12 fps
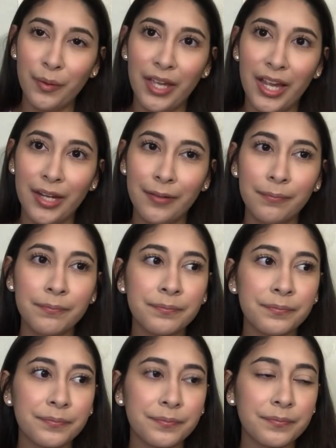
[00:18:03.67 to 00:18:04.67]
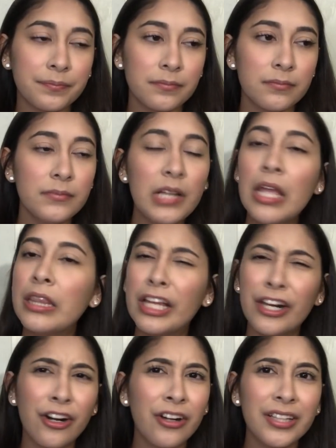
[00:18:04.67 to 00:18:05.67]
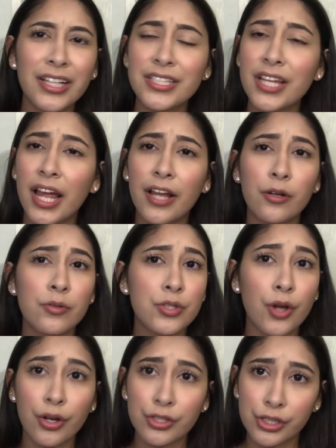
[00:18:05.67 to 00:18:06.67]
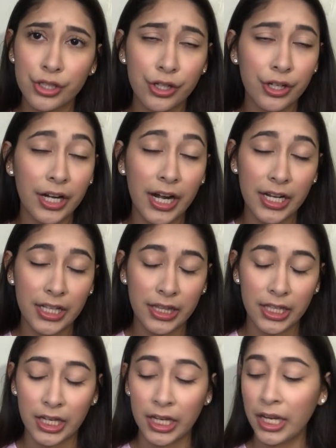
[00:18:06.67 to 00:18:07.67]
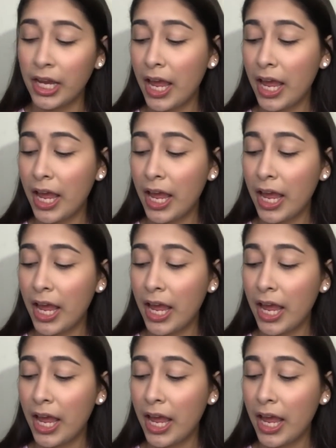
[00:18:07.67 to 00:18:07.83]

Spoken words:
So then later on that day, I don't talk to her or anything.